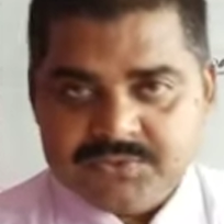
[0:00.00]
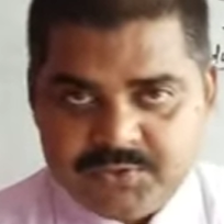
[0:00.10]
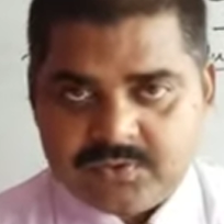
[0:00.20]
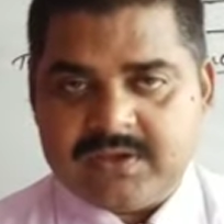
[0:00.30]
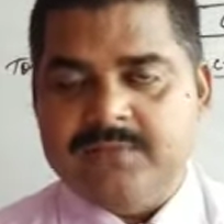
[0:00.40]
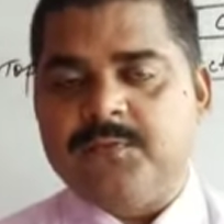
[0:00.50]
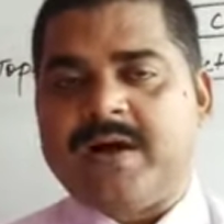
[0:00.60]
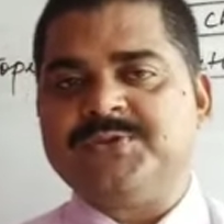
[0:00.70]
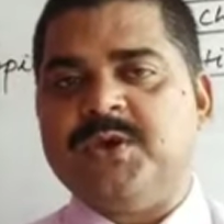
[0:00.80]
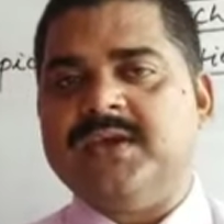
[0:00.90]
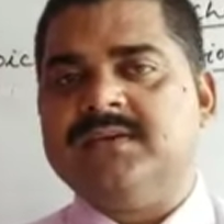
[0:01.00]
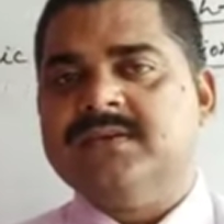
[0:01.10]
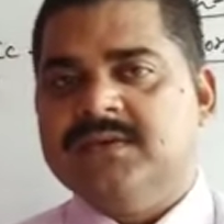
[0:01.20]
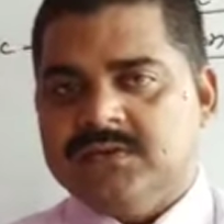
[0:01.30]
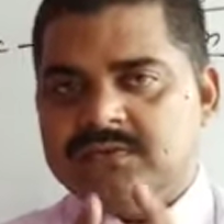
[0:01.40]
So keep watching
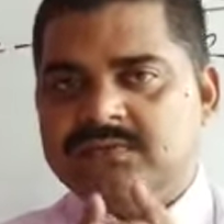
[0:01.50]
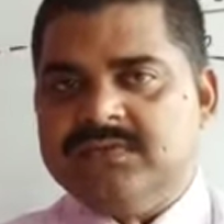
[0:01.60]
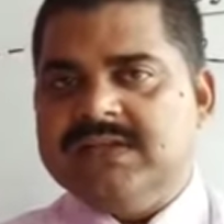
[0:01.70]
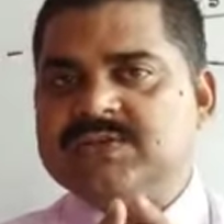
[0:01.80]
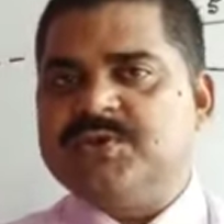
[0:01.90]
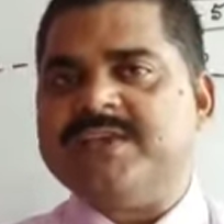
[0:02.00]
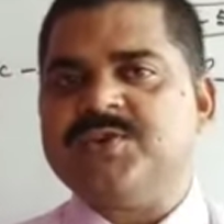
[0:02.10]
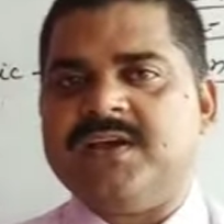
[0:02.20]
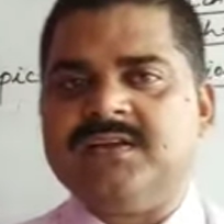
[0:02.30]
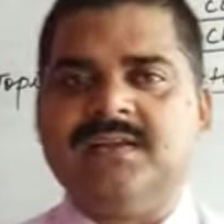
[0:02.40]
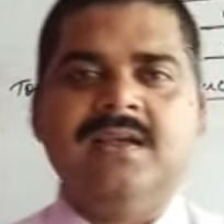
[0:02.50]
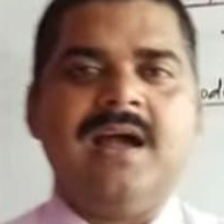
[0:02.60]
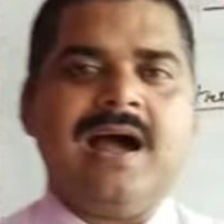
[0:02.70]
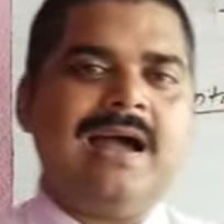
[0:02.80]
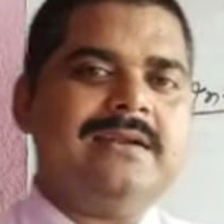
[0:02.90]
this
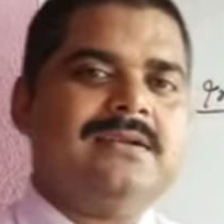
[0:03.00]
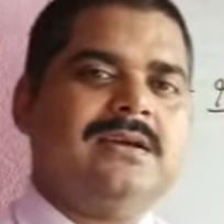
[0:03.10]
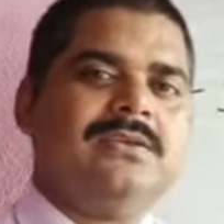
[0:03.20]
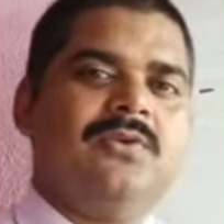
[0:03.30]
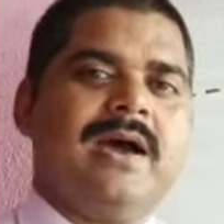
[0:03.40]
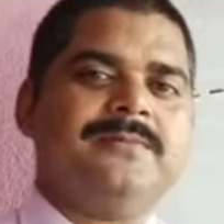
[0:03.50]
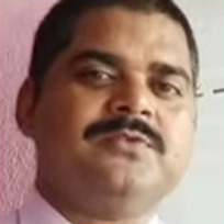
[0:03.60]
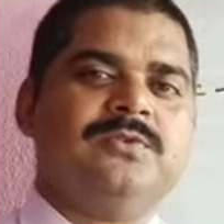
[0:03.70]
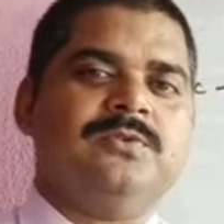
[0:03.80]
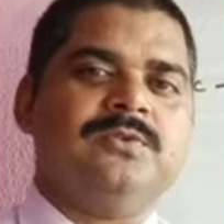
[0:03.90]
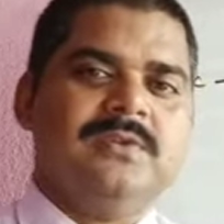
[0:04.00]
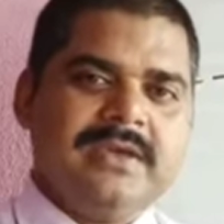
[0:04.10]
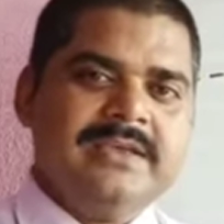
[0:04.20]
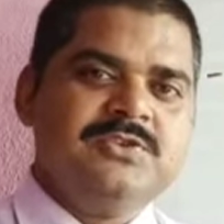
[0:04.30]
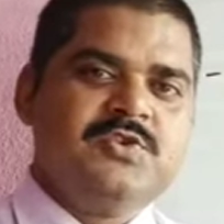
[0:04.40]
session and you have to
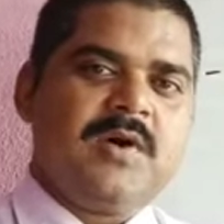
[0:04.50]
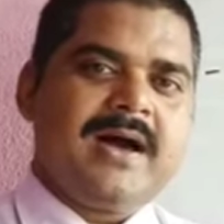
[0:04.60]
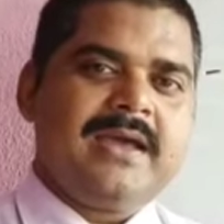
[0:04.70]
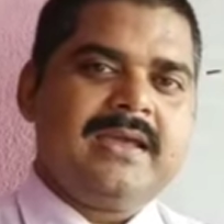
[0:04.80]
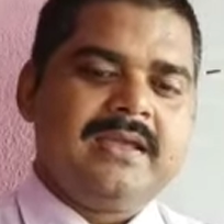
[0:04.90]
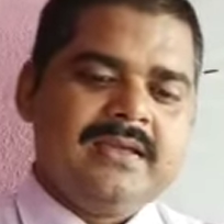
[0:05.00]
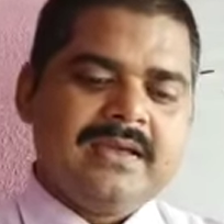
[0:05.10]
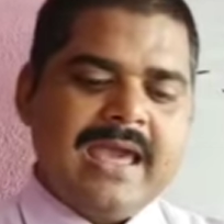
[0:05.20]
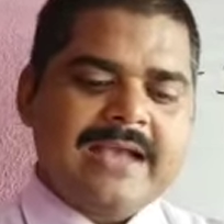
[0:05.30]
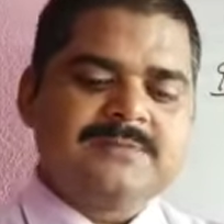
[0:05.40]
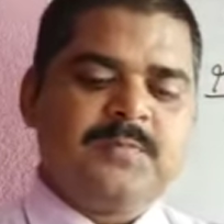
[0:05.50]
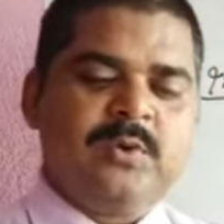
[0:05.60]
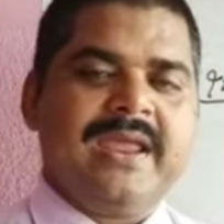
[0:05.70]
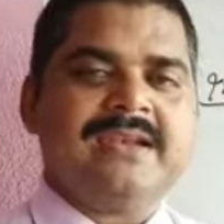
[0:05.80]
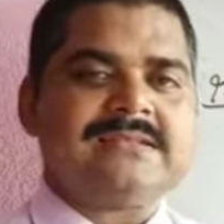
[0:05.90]
enjoy
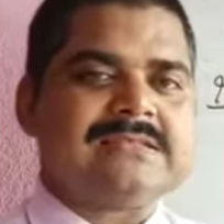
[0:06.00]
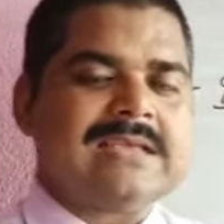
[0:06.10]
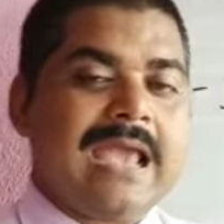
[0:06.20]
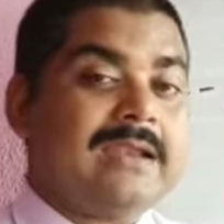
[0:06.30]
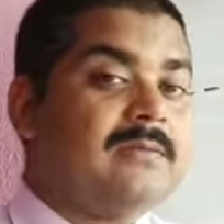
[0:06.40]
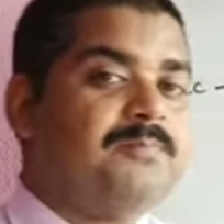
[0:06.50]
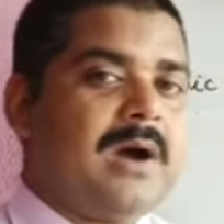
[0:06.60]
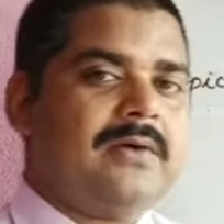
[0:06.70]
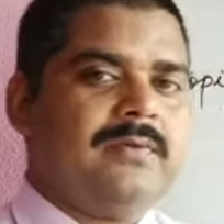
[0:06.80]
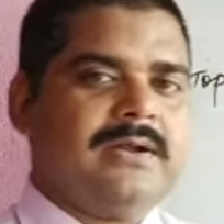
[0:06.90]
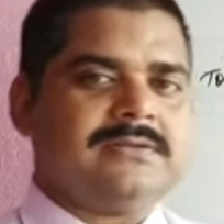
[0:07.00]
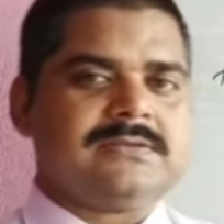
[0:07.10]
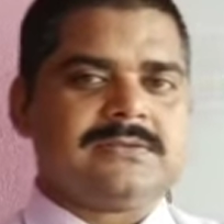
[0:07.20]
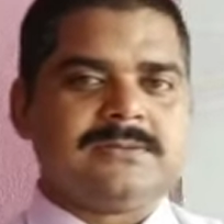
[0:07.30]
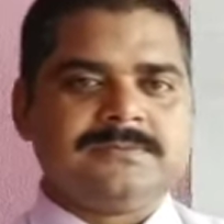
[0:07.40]
exponents and powers.